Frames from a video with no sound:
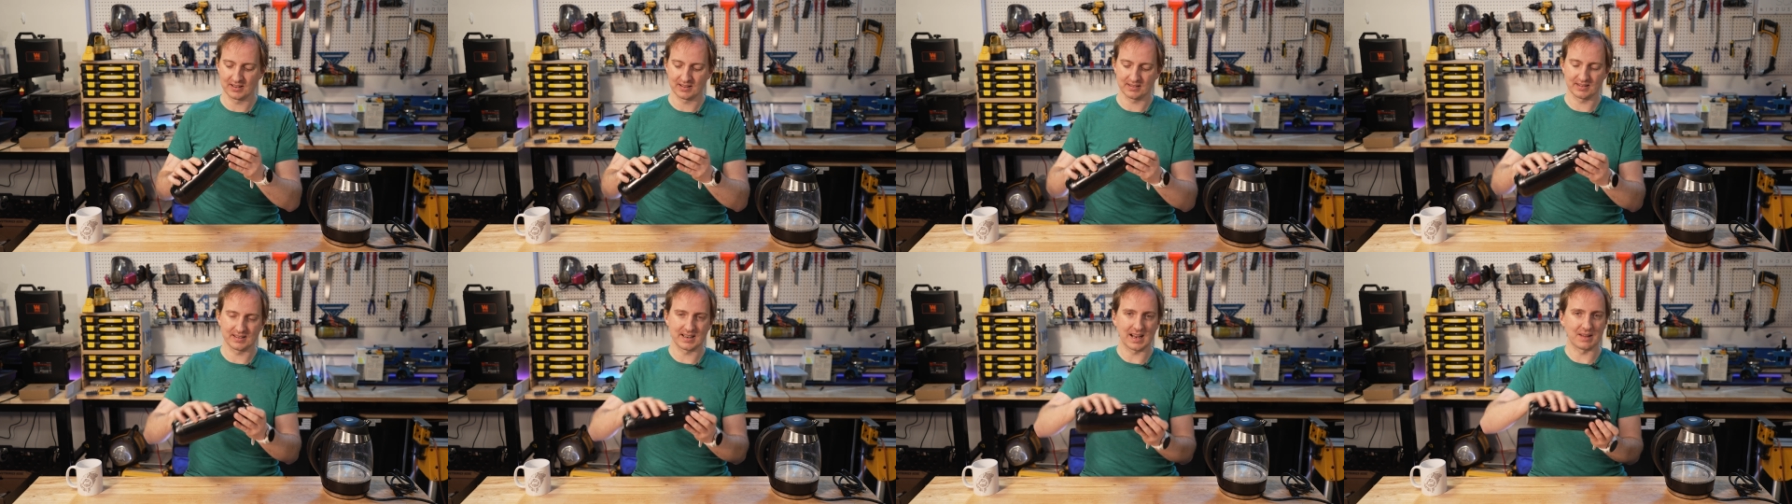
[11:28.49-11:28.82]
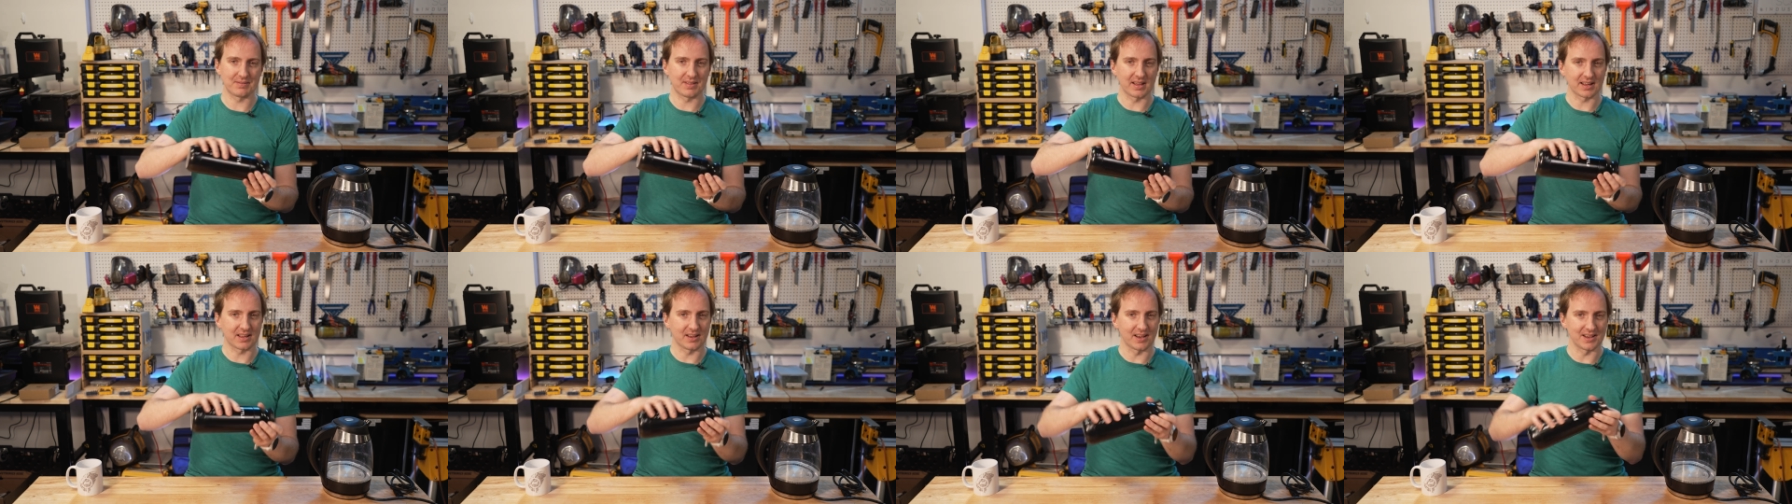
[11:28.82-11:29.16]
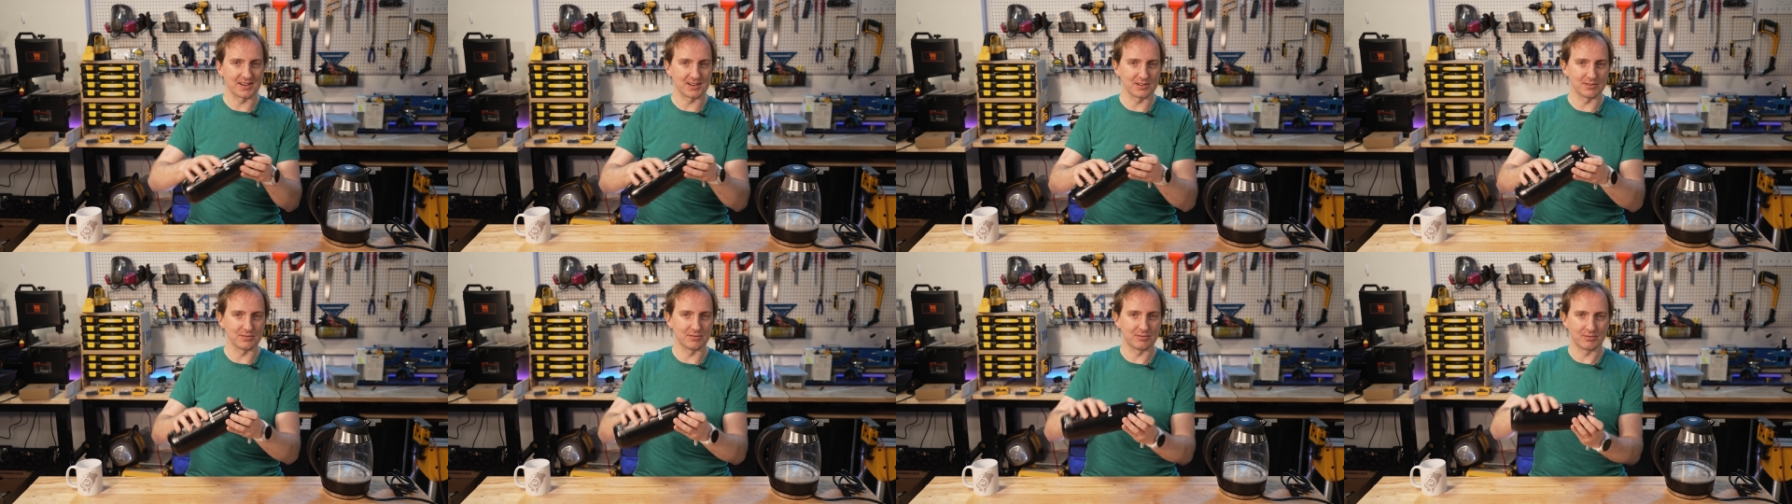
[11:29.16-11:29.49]
and have that
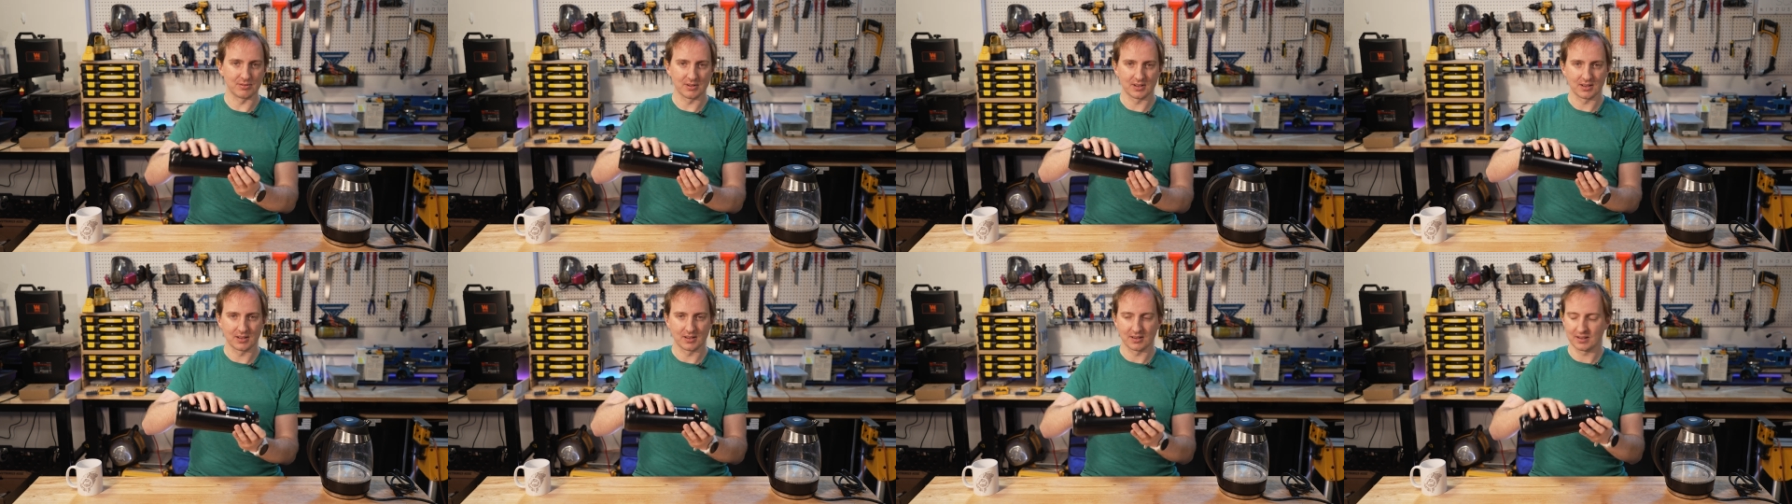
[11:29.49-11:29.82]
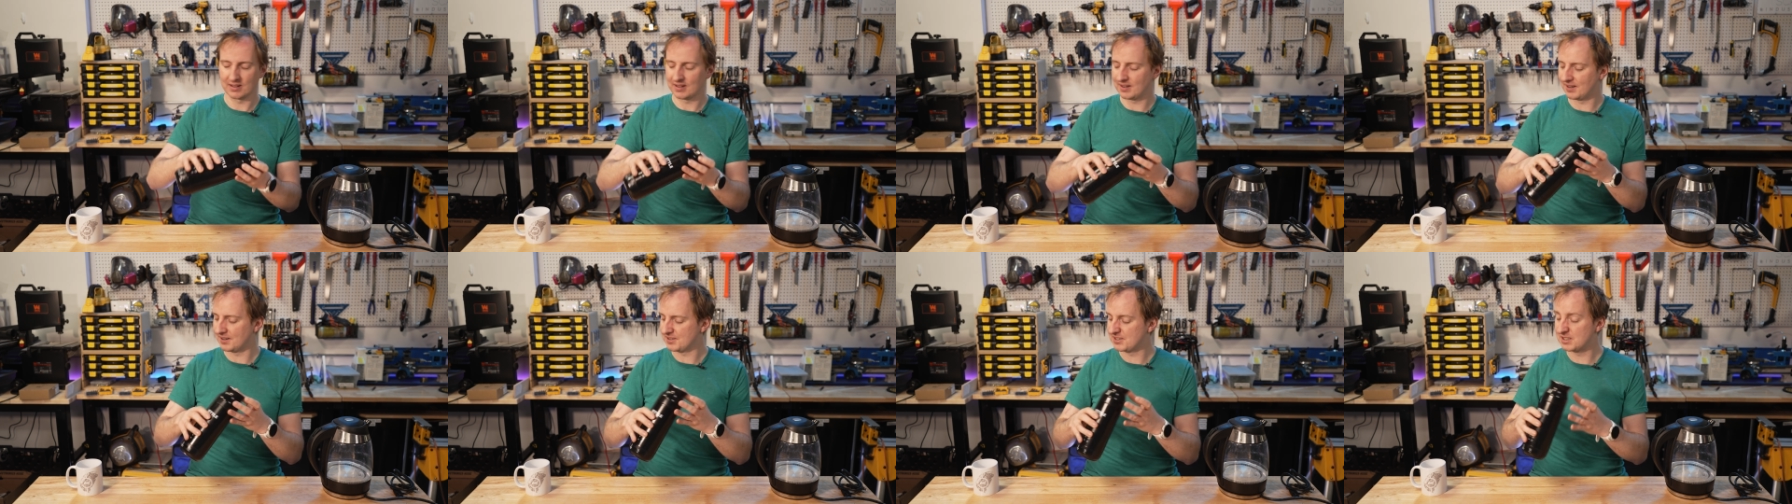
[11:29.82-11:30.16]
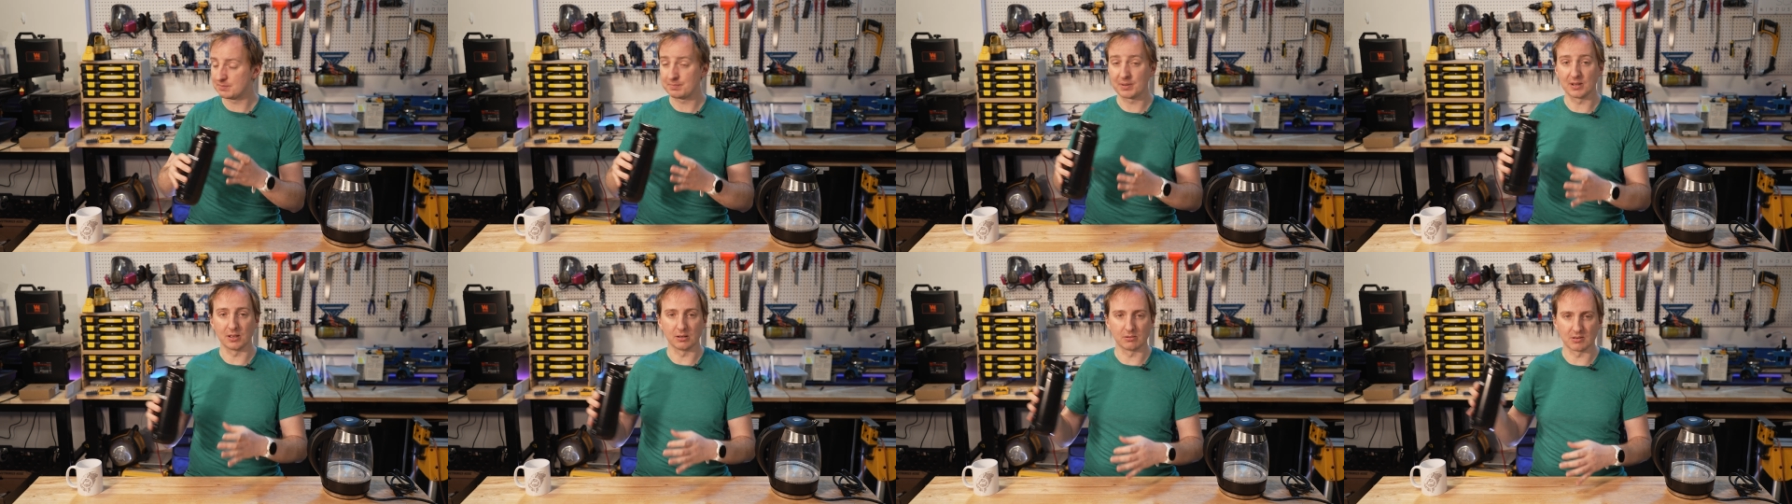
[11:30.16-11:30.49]
kind of
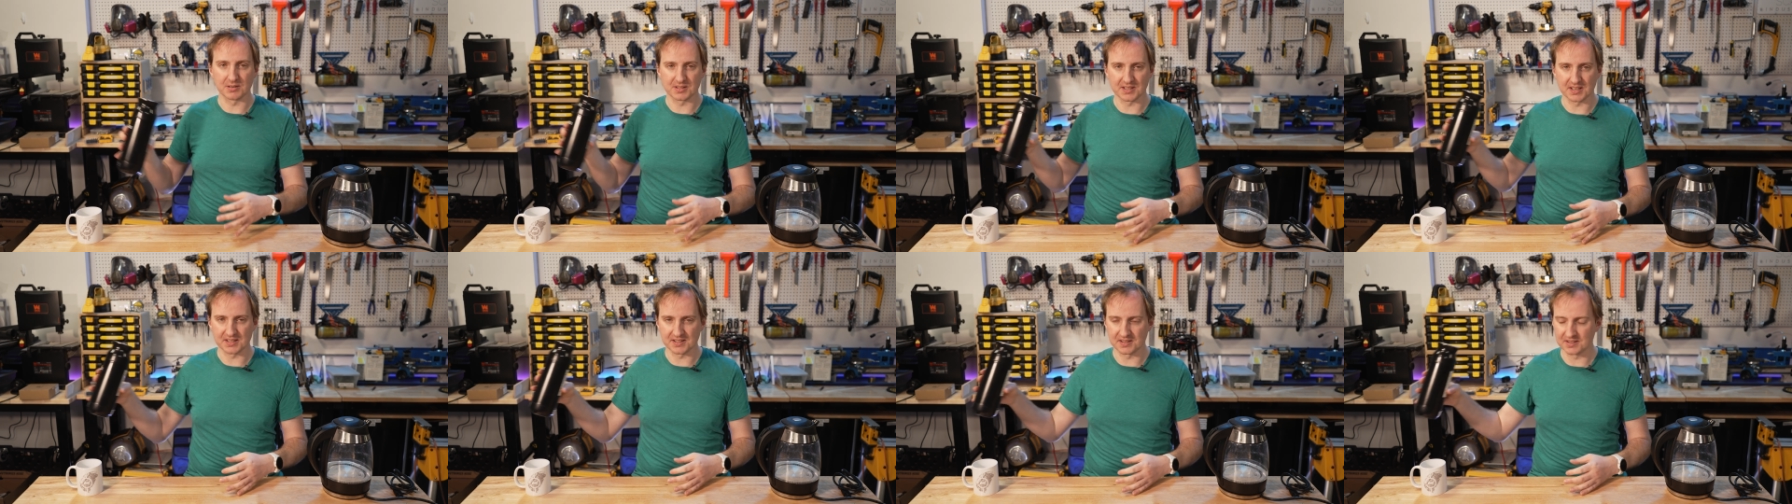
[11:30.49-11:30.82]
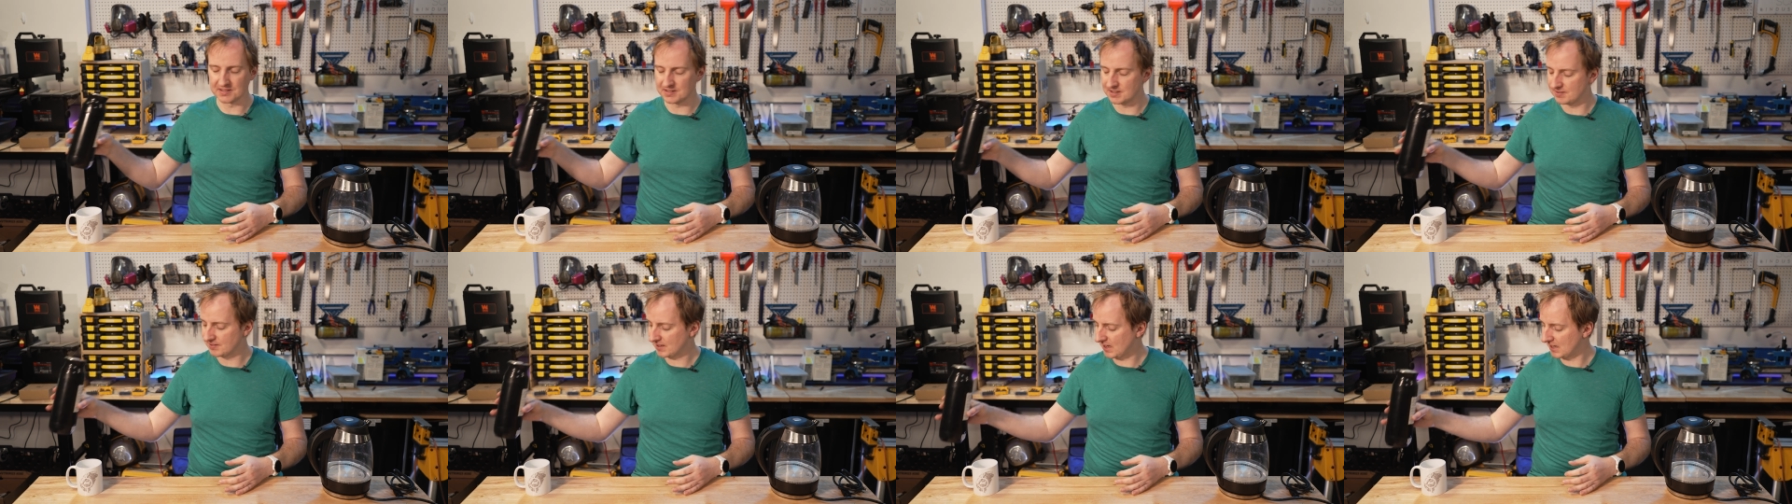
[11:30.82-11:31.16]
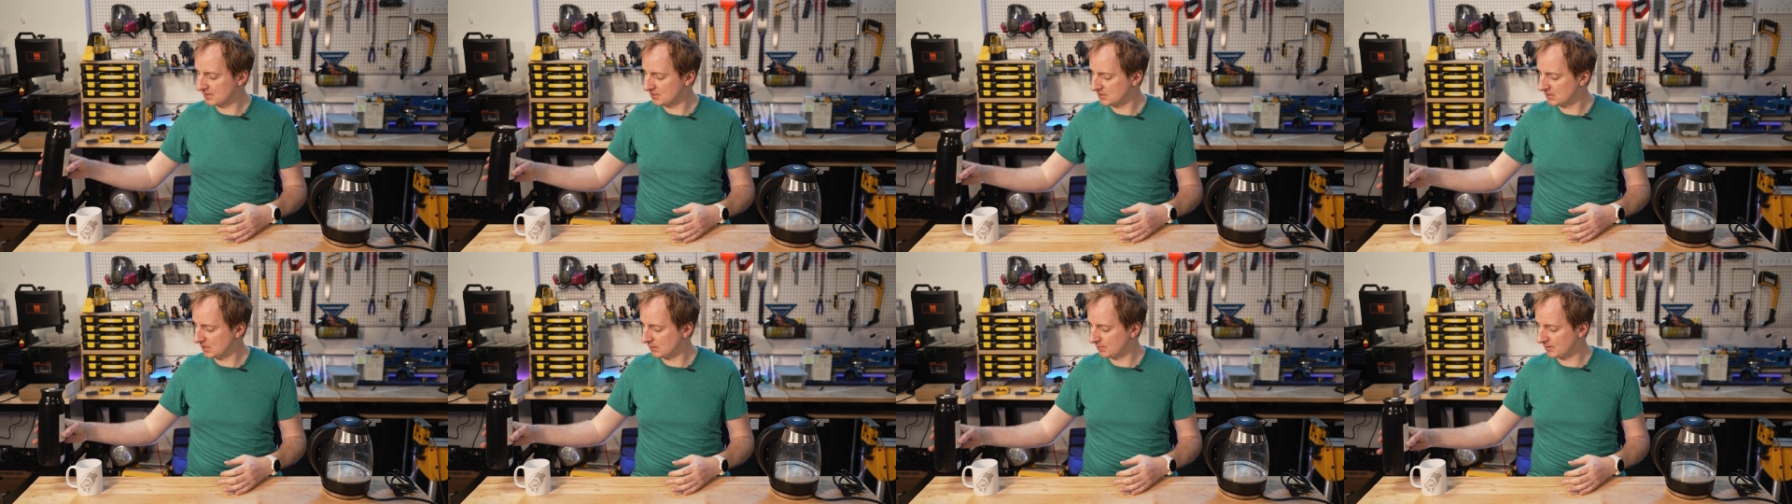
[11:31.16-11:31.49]
spill resistance in
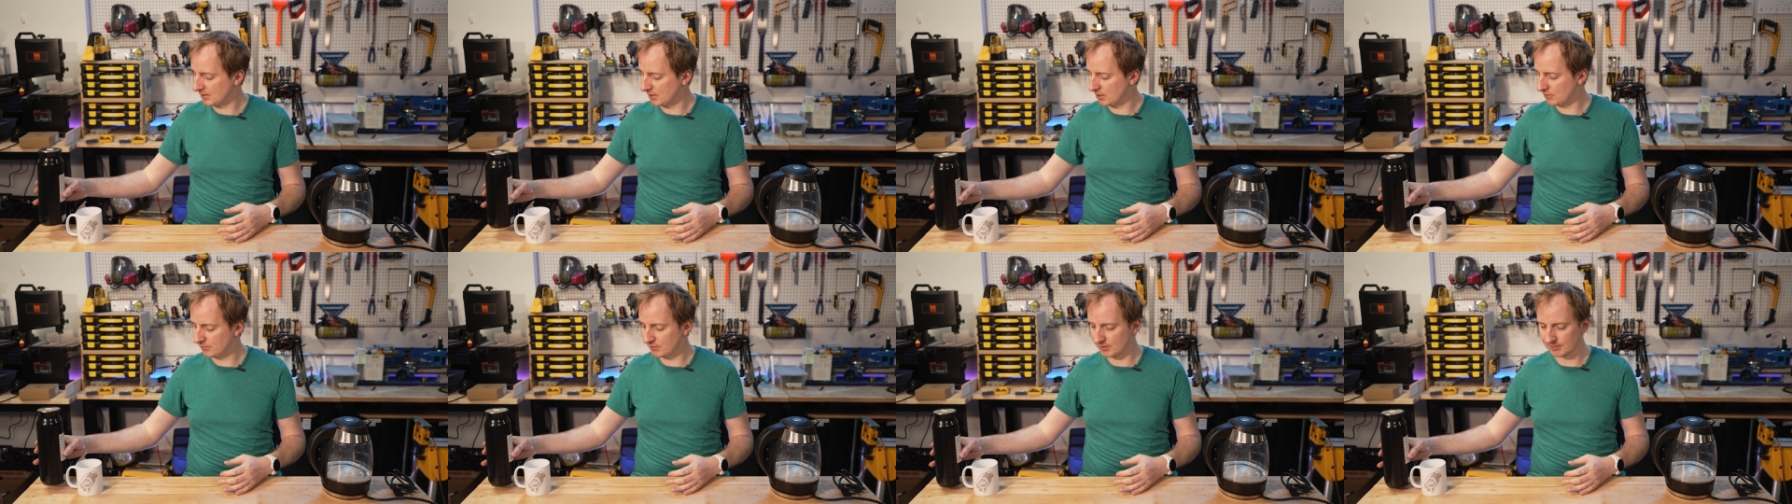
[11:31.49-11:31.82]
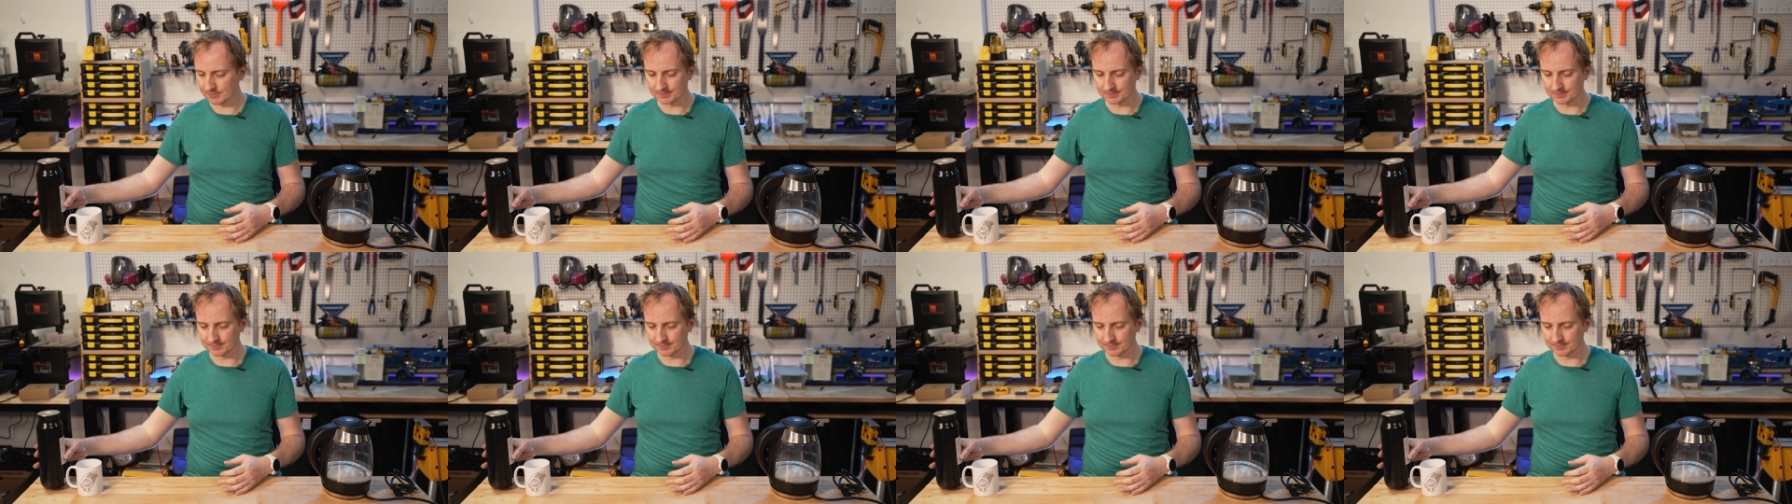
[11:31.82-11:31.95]
case you tip it over.